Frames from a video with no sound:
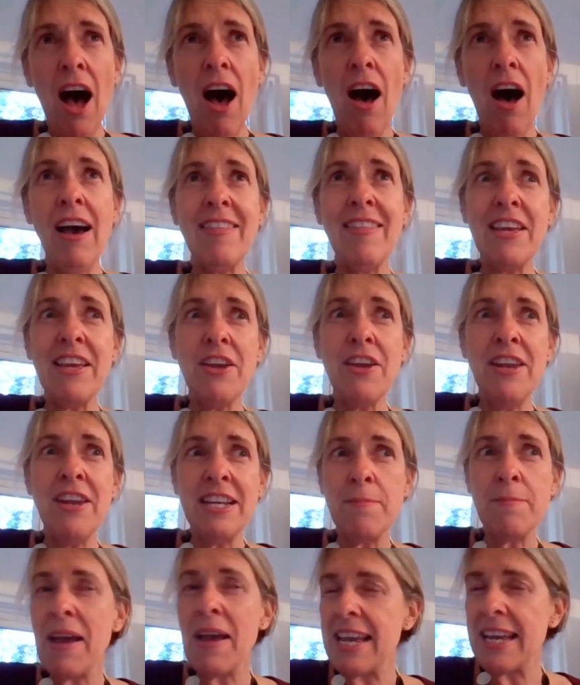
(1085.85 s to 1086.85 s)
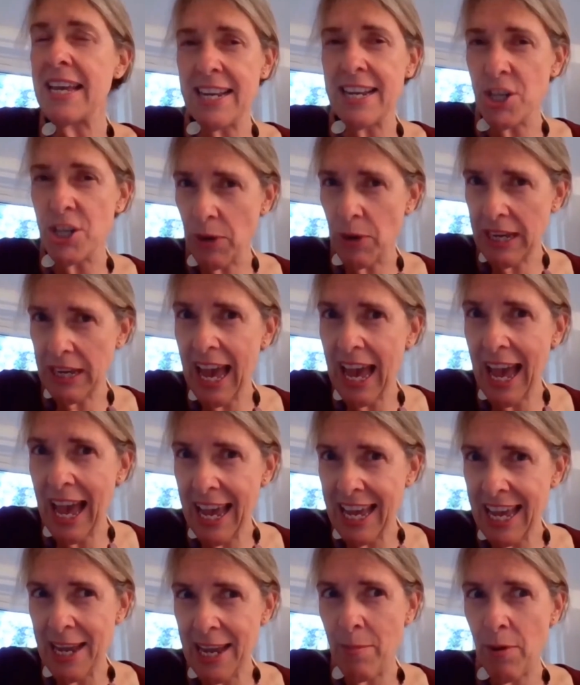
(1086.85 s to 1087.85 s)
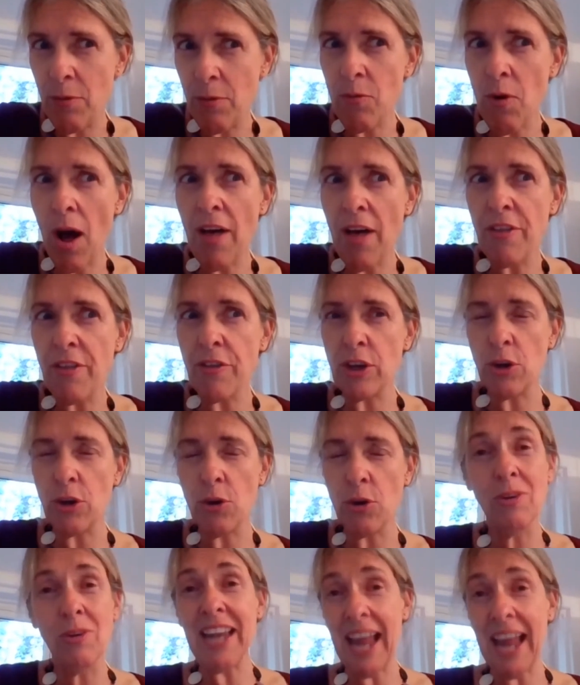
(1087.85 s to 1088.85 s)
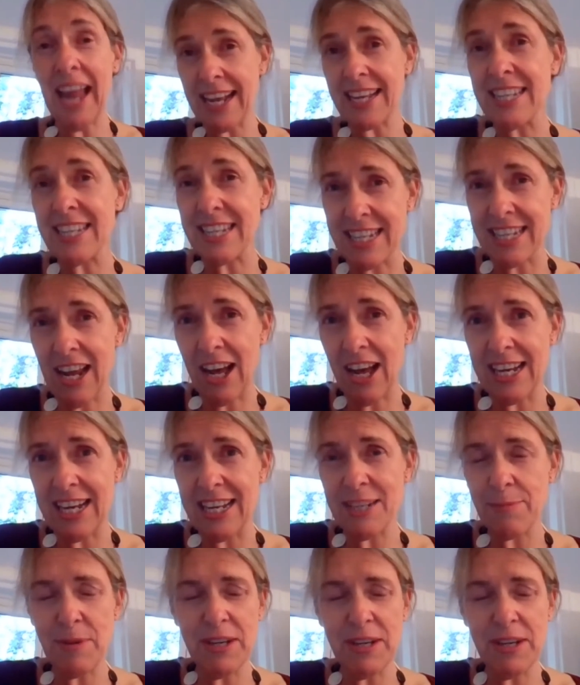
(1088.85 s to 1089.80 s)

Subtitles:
I think you need to make it into a game rather than call it exercise,